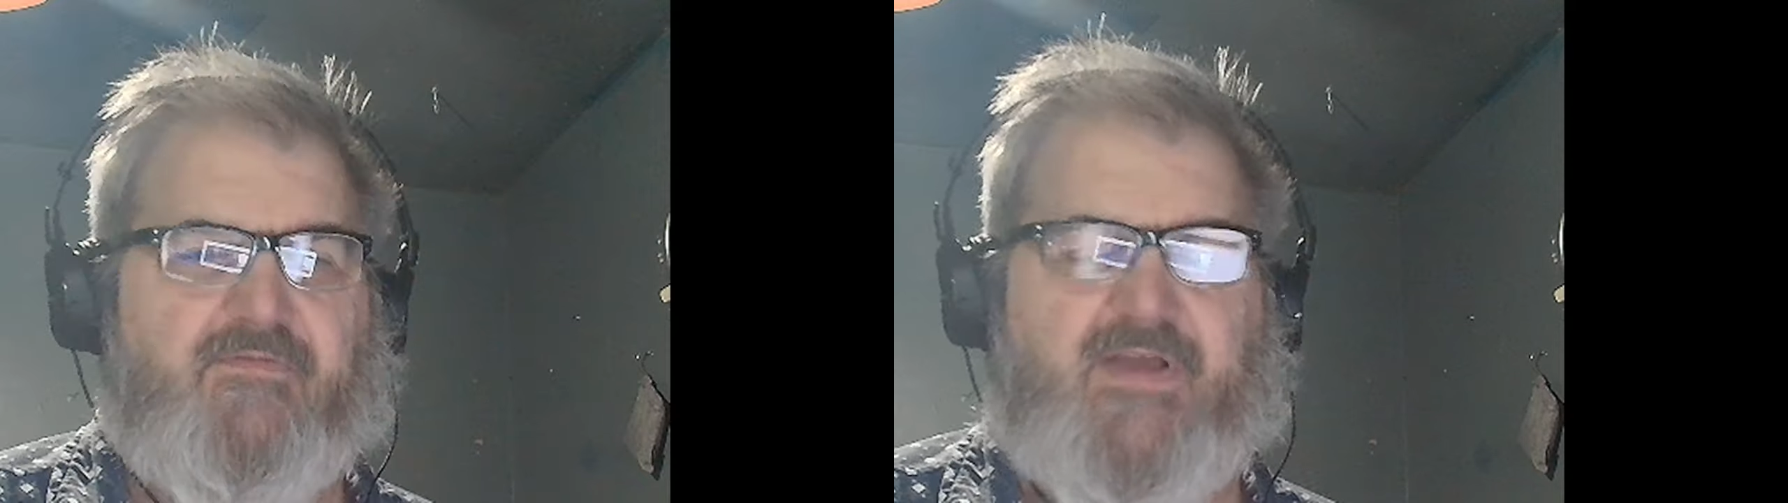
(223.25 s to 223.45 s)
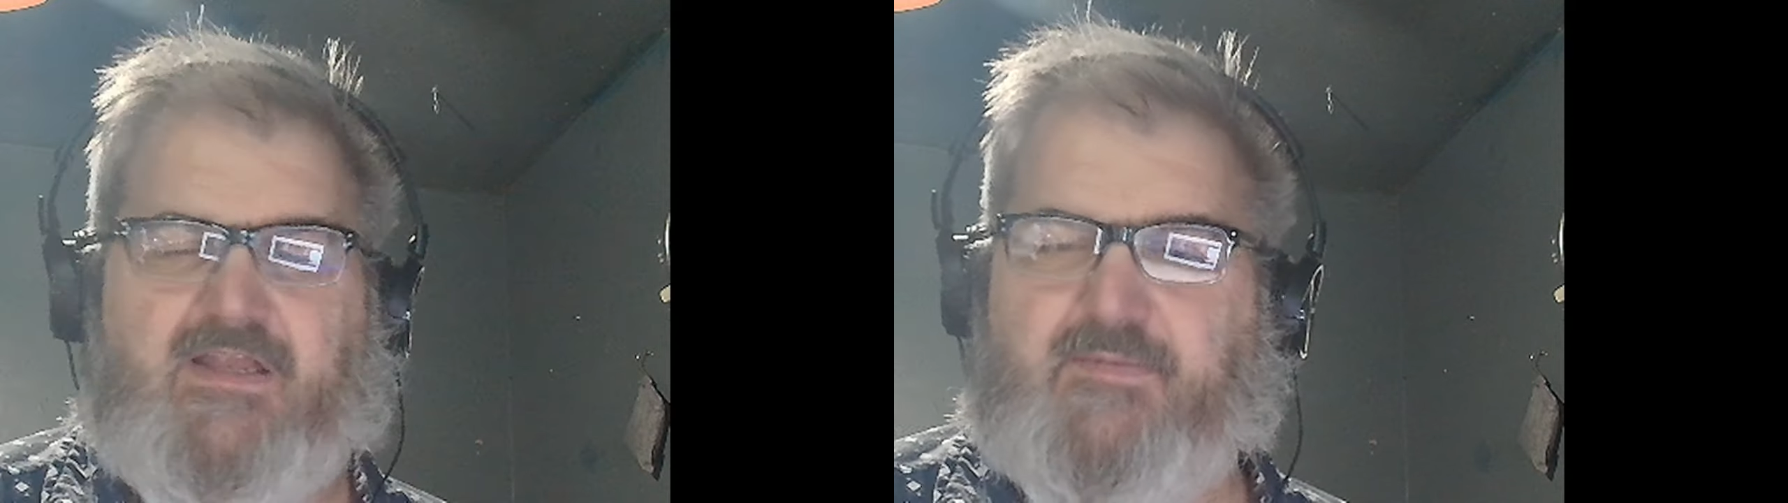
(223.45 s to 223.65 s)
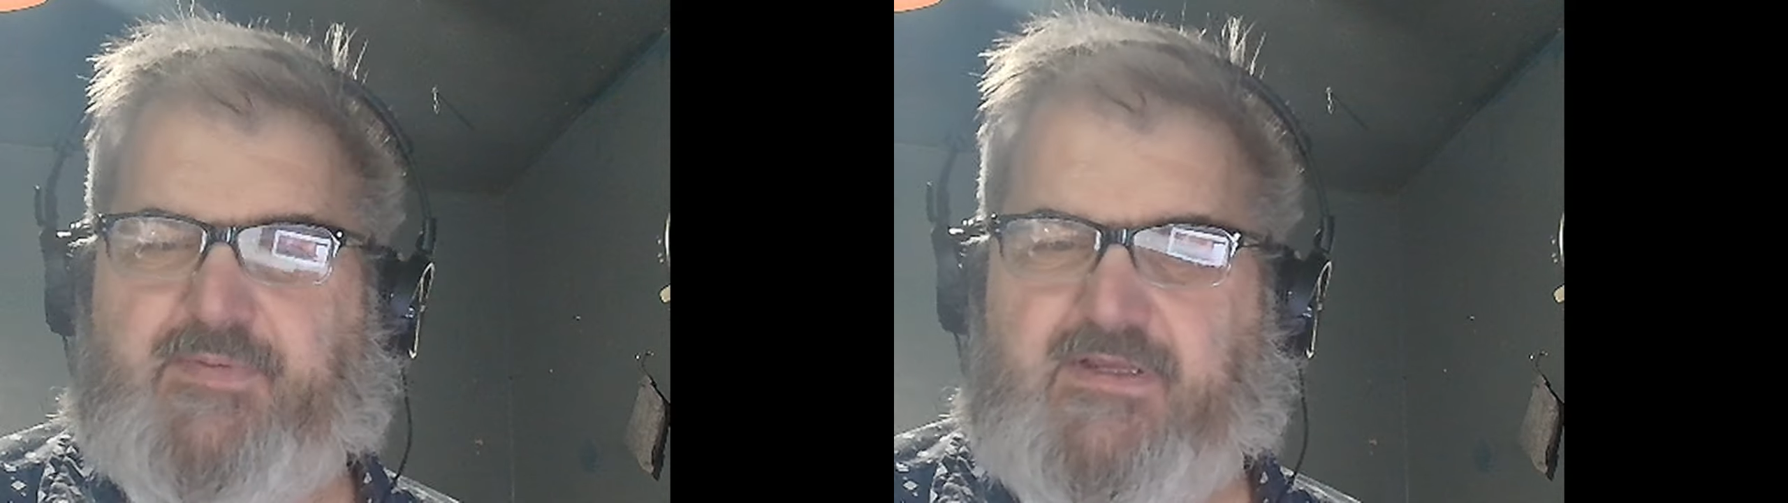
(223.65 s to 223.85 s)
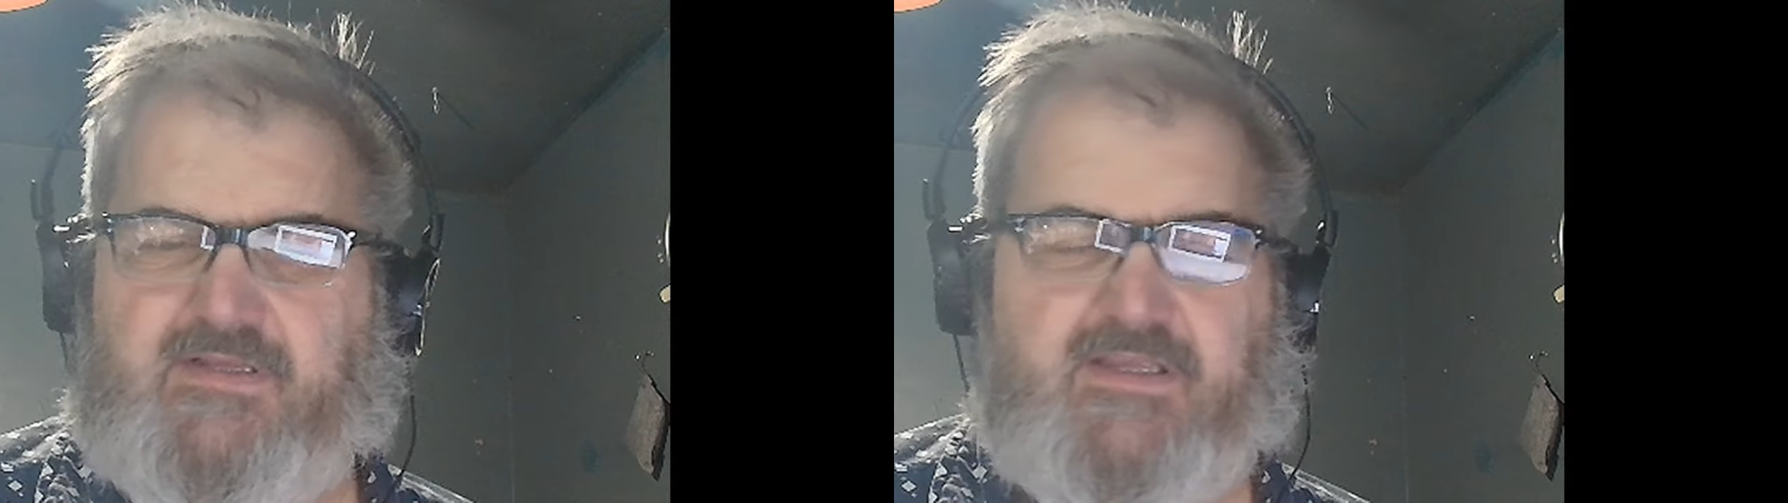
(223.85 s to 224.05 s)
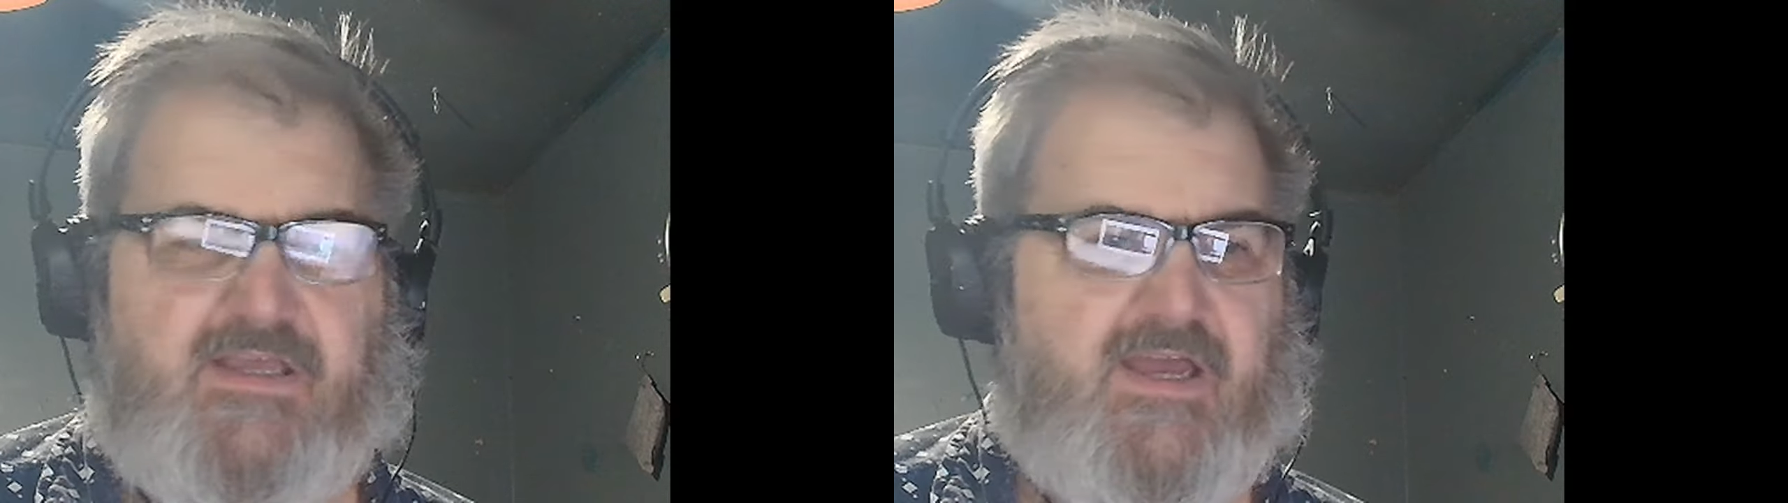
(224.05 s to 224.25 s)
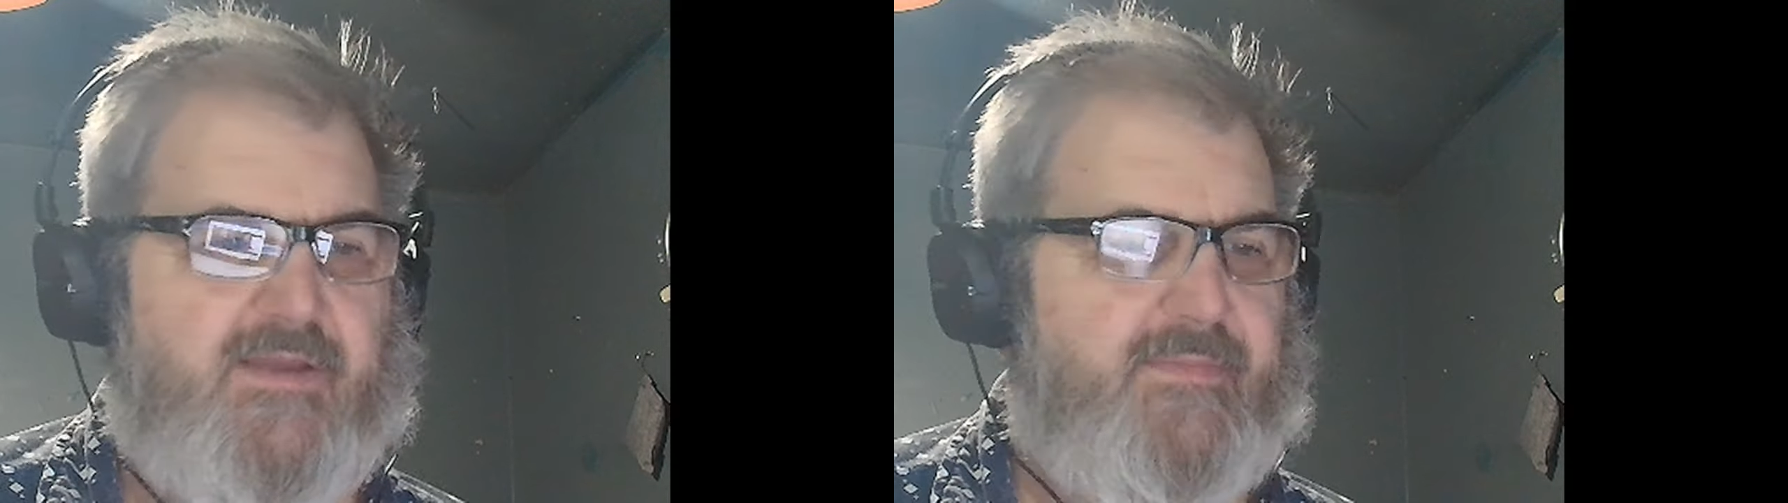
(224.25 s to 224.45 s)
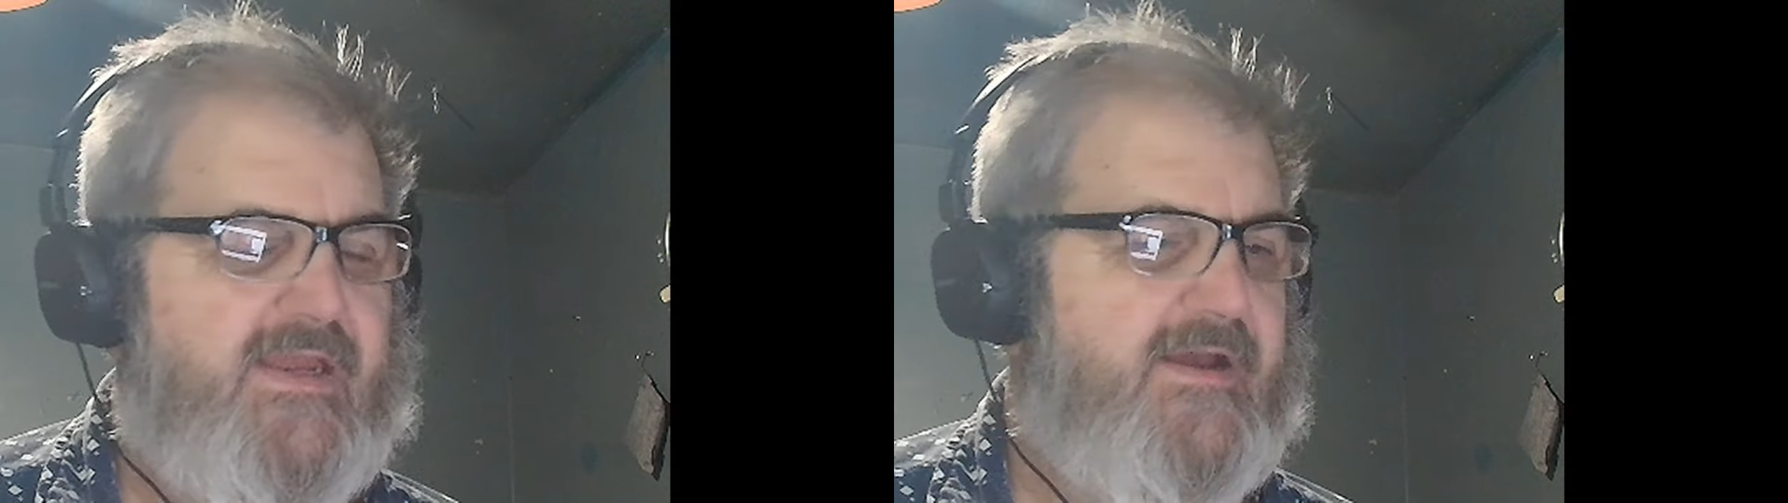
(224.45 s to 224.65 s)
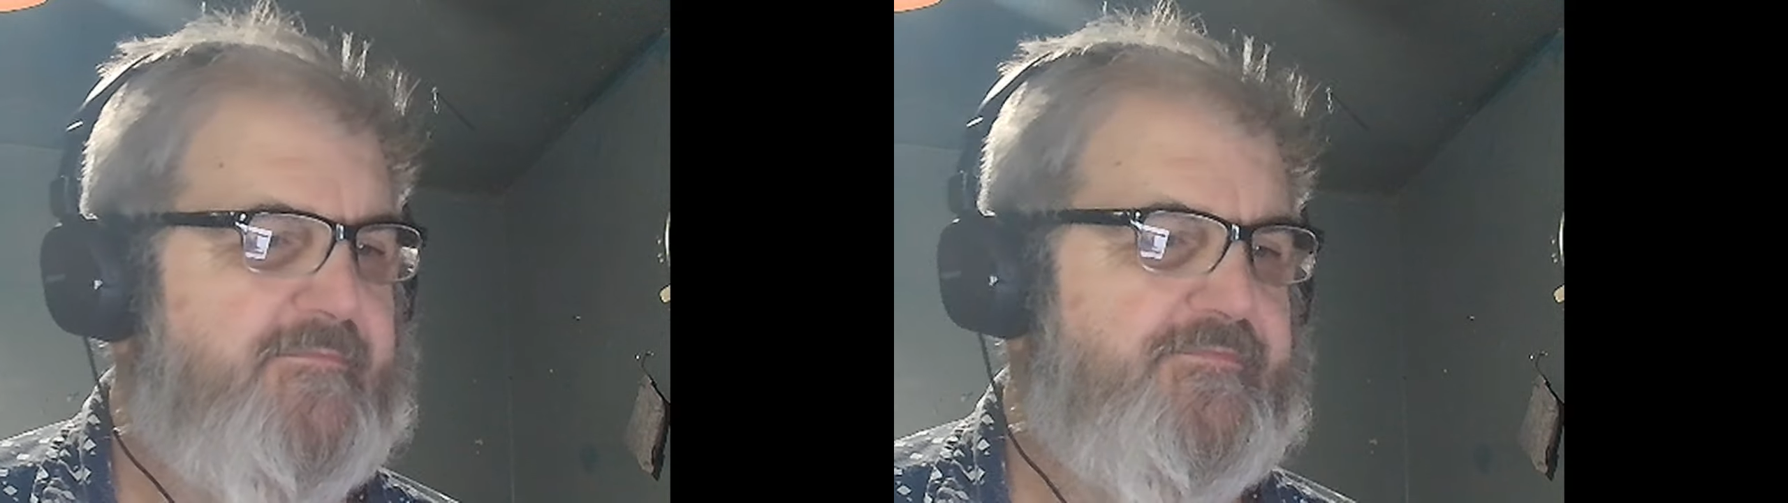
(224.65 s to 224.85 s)
Valley P T A,
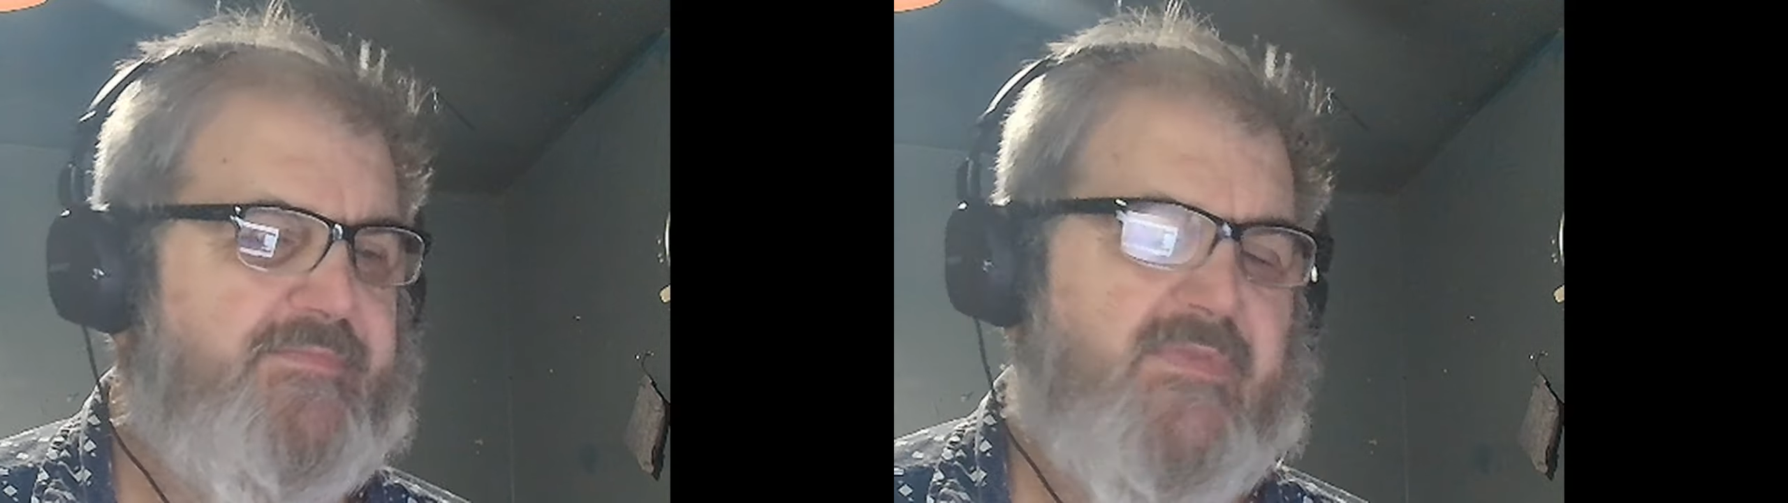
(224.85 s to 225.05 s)
ma'am.